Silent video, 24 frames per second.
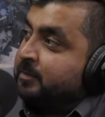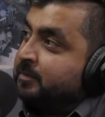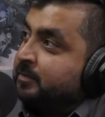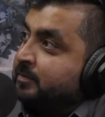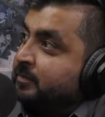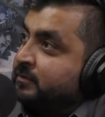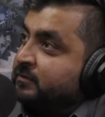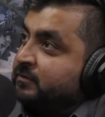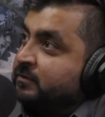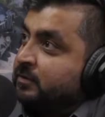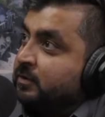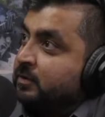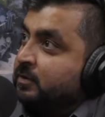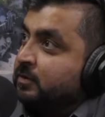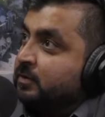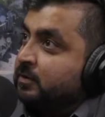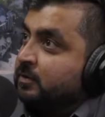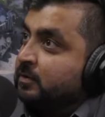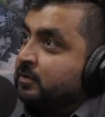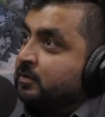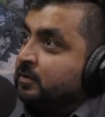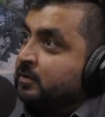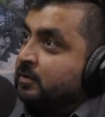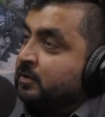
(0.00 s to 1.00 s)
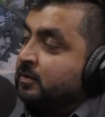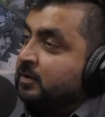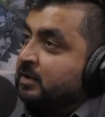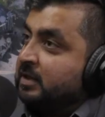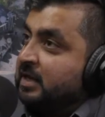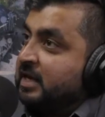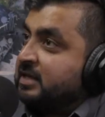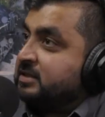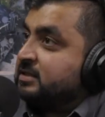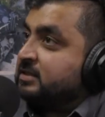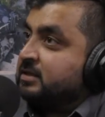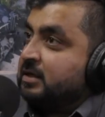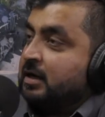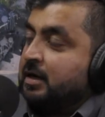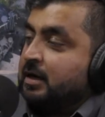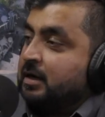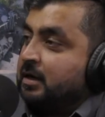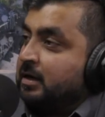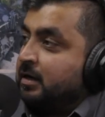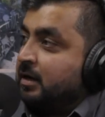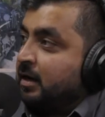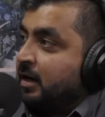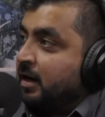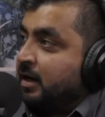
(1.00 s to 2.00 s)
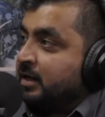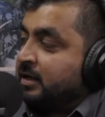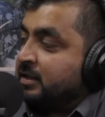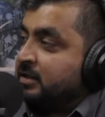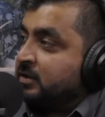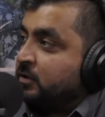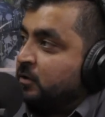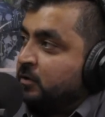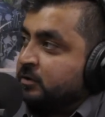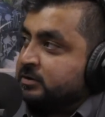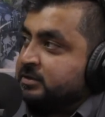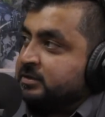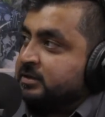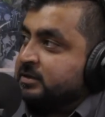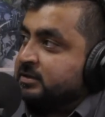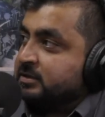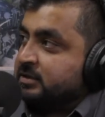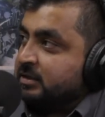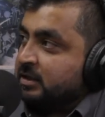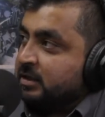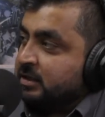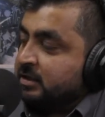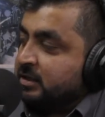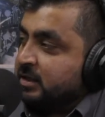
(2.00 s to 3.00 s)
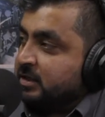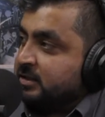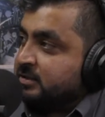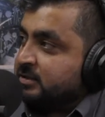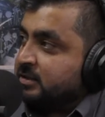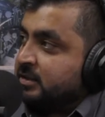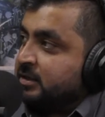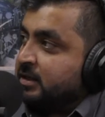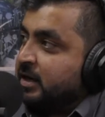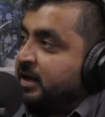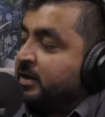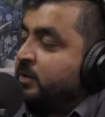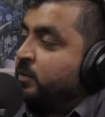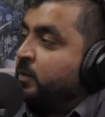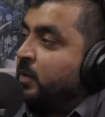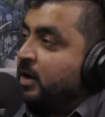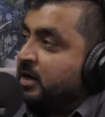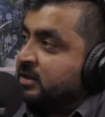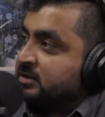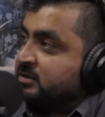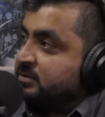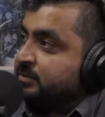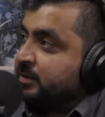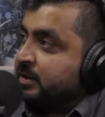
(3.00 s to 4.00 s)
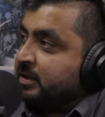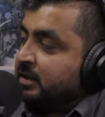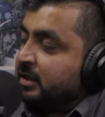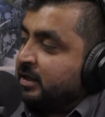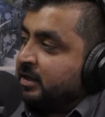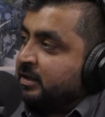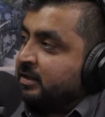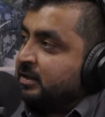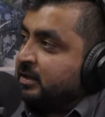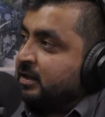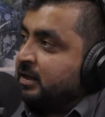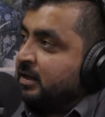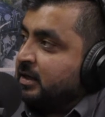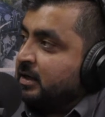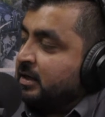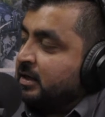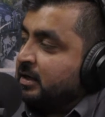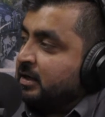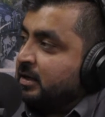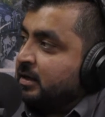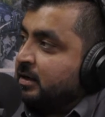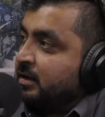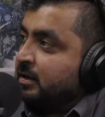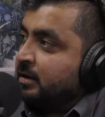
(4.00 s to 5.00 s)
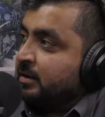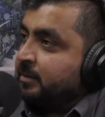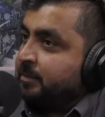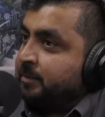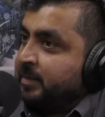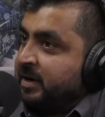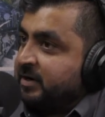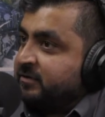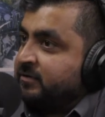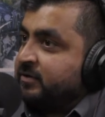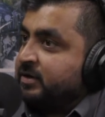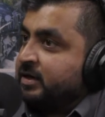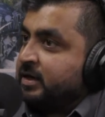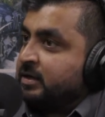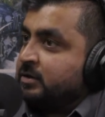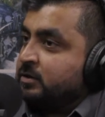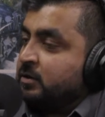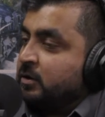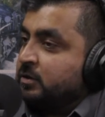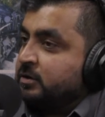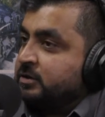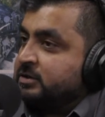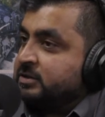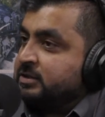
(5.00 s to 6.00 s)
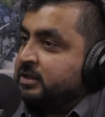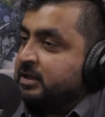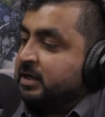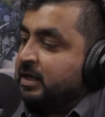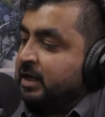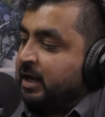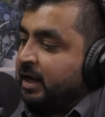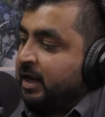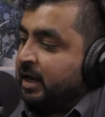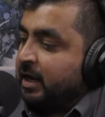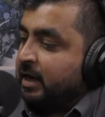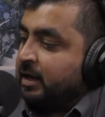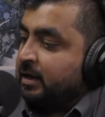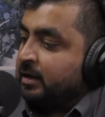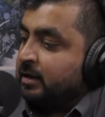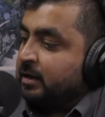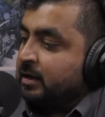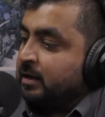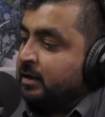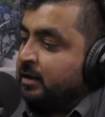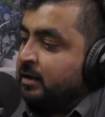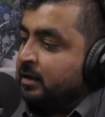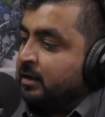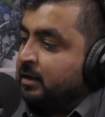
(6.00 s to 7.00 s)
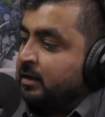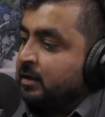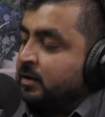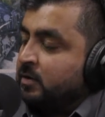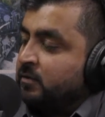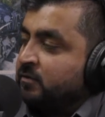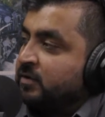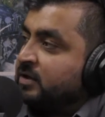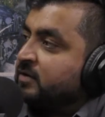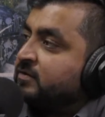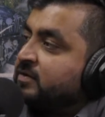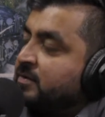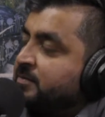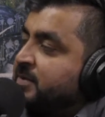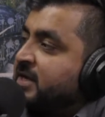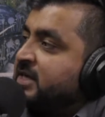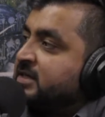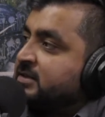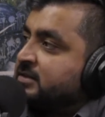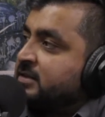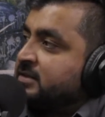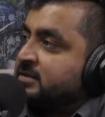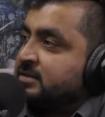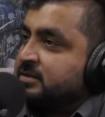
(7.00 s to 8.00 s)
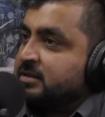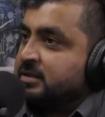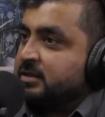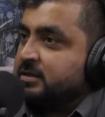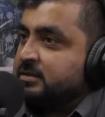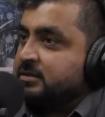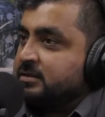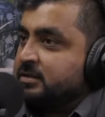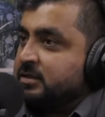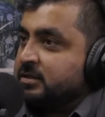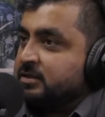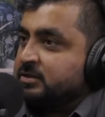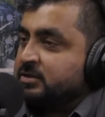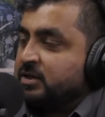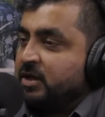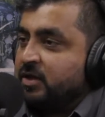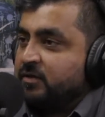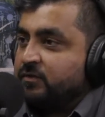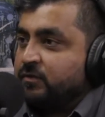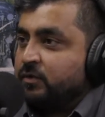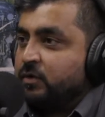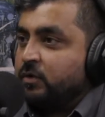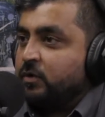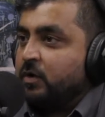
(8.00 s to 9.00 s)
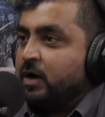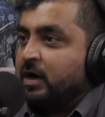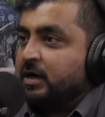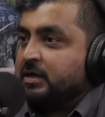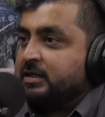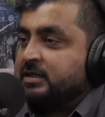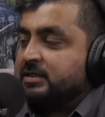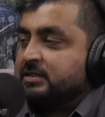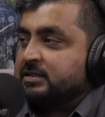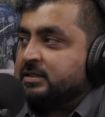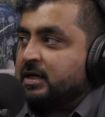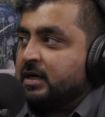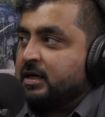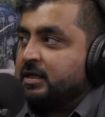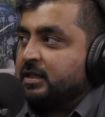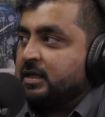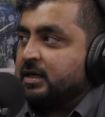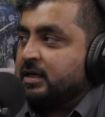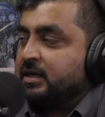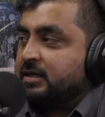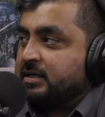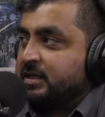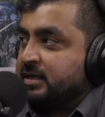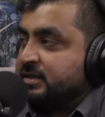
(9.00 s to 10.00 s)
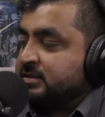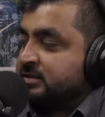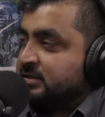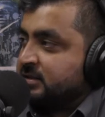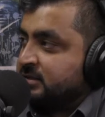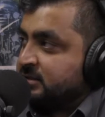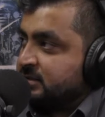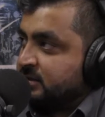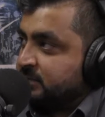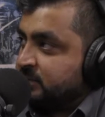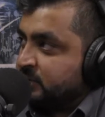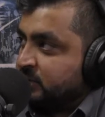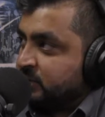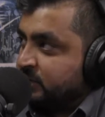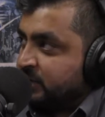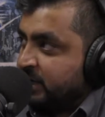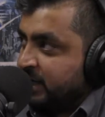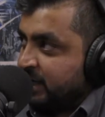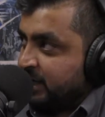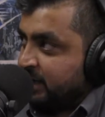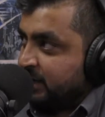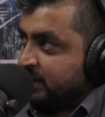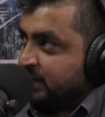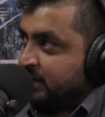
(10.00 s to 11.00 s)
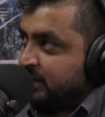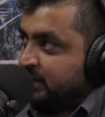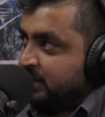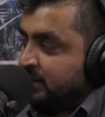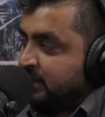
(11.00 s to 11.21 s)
So yes, I can constantly see there's an advancement in the battery technology, and one of the biggest concerns is if you are designing a test system today,